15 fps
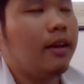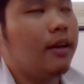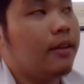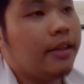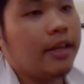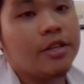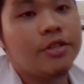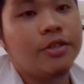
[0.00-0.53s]

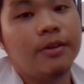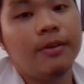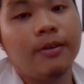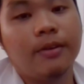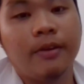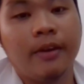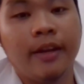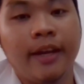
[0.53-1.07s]

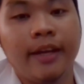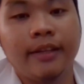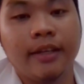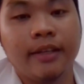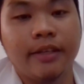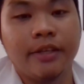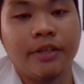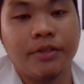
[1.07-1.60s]

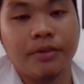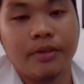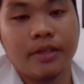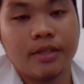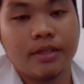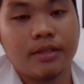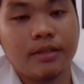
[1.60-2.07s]
denture-related injuries.